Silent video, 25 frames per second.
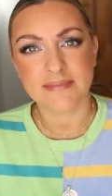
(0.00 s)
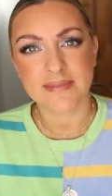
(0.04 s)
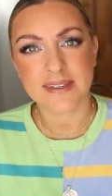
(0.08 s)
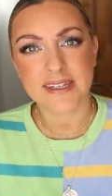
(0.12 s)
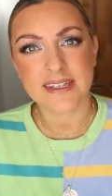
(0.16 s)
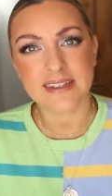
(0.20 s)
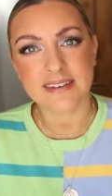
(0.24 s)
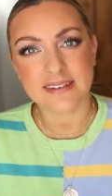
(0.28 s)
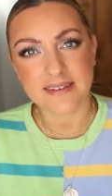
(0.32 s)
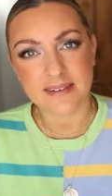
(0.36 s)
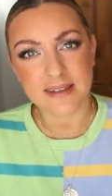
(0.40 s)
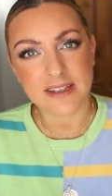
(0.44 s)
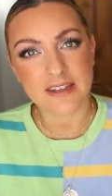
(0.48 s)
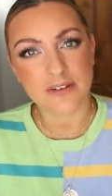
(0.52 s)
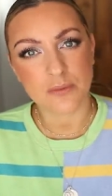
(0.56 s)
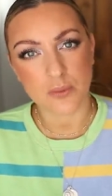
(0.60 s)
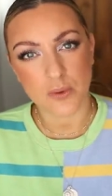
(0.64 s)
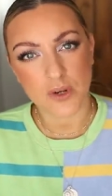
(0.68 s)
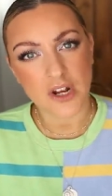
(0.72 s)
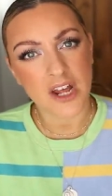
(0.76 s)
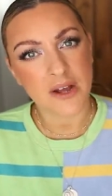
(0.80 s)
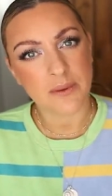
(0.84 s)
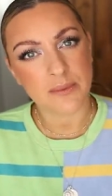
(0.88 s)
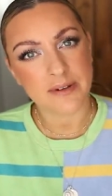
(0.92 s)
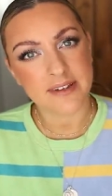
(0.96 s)
is, is
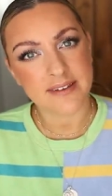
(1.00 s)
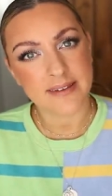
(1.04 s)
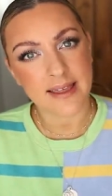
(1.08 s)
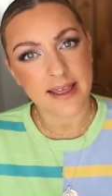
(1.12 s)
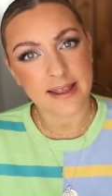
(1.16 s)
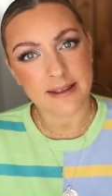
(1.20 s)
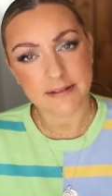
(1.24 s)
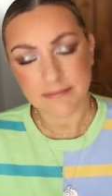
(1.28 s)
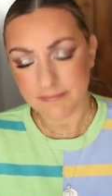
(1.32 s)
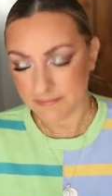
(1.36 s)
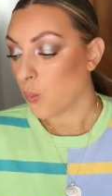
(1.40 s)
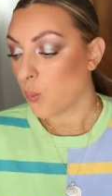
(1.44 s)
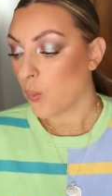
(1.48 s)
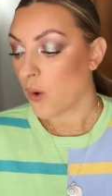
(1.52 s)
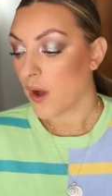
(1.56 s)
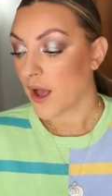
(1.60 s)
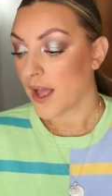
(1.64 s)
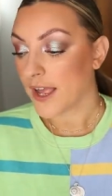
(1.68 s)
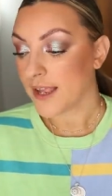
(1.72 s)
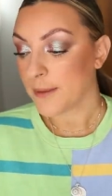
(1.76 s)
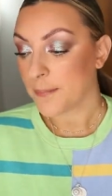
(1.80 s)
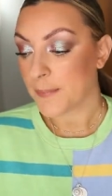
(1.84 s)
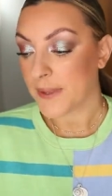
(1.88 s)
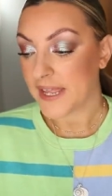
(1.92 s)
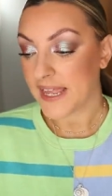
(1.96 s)
what I would say.
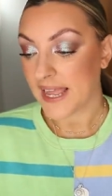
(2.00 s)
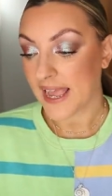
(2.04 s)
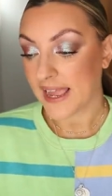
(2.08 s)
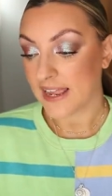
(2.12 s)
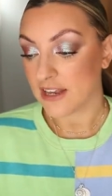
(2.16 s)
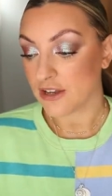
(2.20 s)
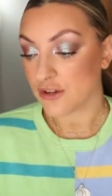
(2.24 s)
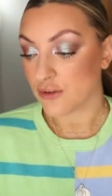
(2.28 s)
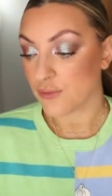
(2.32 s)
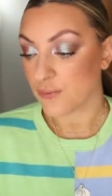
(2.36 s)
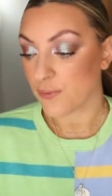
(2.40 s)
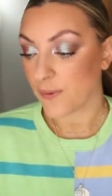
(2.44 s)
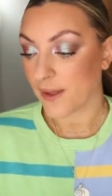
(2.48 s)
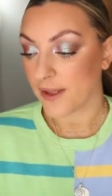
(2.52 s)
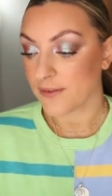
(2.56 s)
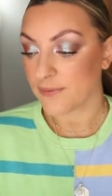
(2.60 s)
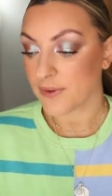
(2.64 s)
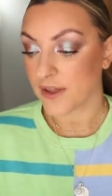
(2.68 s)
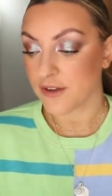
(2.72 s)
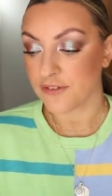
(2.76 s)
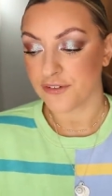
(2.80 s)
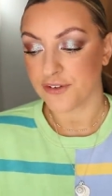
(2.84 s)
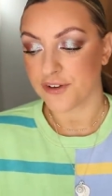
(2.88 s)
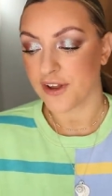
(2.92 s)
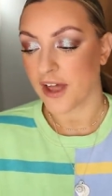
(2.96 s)
Why pH
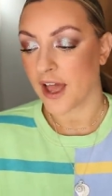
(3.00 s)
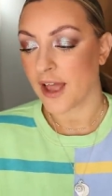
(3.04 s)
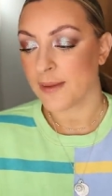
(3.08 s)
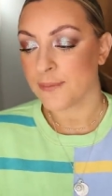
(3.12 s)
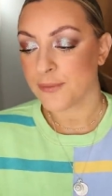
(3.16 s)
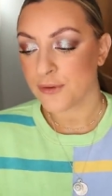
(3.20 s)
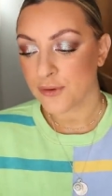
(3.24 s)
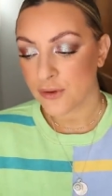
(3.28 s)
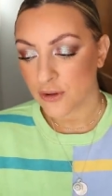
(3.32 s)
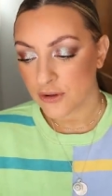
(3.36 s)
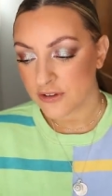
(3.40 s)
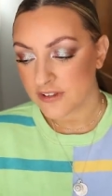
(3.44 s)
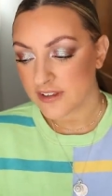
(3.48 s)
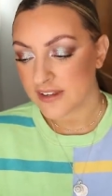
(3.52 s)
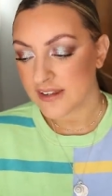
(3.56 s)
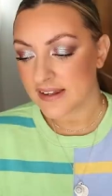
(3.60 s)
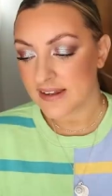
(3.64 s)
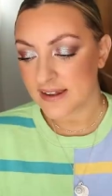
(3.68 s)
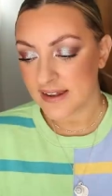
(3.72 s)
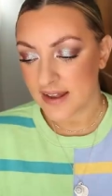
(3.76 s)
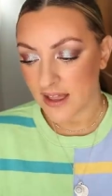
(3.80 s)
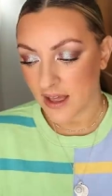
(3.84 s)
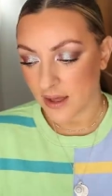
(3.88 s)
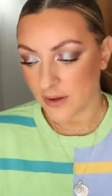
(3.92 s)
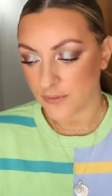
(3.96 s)
500? I'm not
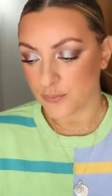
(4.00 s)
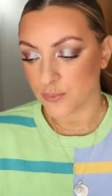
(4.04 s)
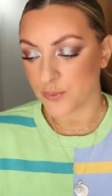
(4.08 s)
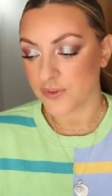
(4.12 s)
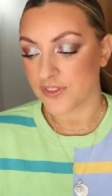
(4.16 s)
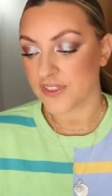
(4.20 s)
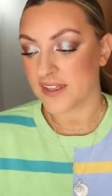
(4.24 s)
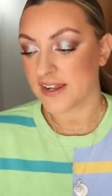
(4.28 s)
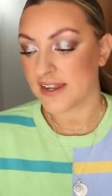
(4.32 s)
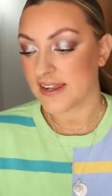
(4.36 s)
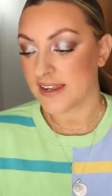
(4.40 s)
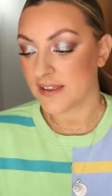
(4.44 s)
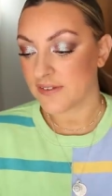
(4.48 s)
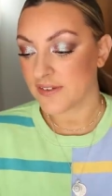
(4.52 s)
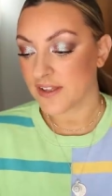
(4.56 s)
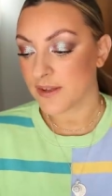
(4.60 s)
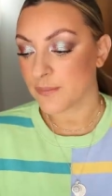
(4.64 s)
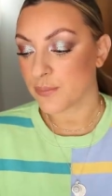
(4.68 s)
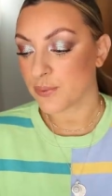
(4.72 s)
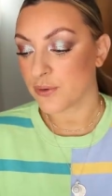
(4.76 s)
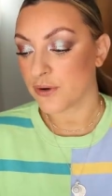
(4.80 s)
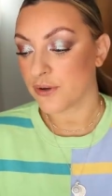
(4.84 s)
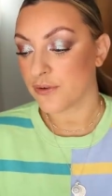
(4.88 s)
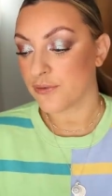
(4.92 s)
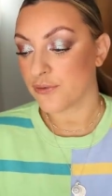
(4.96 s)
in love with the Living
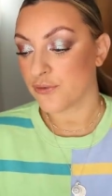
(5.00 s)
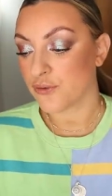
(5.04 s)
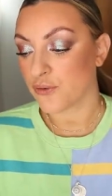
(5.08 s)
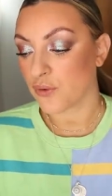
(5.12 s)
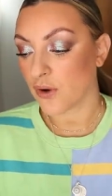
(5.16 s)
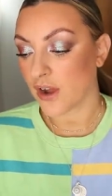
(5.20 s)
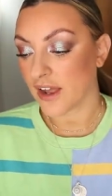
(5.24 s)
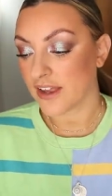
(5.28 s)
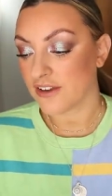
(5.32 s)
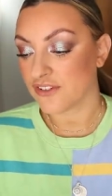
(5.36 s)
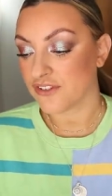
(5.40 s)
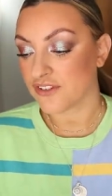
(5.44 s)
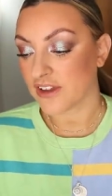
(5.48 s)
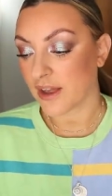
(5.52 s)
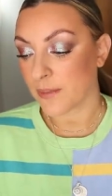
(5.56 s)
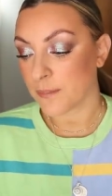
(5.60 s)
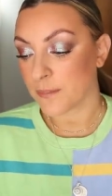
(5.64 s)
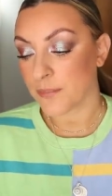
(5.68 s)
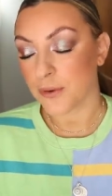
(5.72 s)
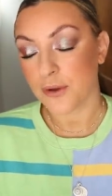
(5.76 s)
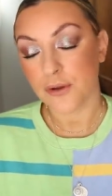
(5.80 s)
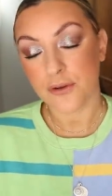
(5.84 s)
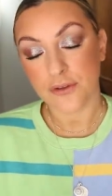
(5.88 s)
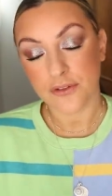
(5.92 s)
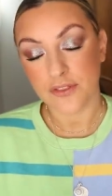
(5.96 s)
Proof dry
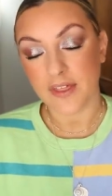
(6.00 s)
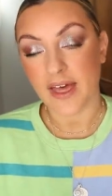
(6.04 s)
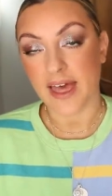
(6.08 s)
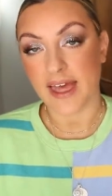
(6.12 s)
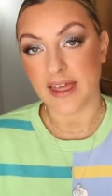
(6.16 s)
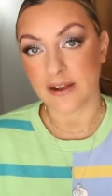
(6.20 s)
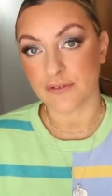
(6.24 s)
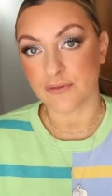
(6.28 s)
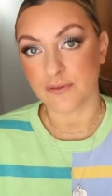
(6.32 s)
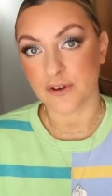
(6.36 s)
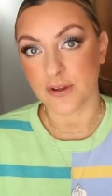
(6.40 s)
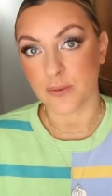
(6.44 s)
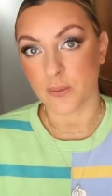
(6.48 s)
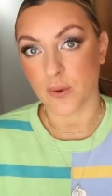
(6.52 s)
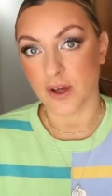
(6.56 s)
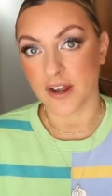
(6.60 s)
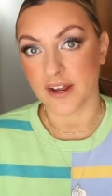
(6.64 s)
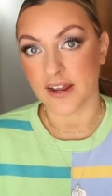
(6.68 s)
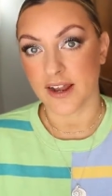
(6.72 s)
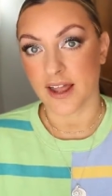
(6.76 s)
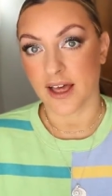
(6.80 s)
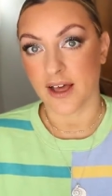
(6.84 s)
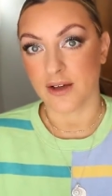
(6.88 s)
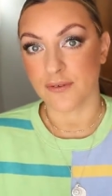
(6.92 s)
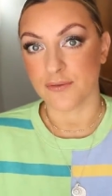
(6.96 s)
shampoo that everyone
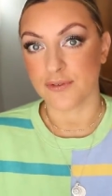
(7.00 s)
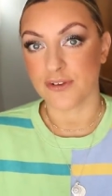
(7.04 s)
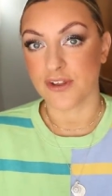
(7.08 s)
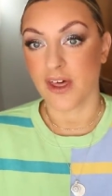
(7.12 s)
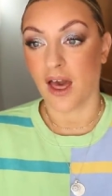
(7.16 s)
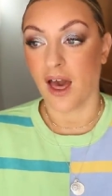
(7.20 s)
loves.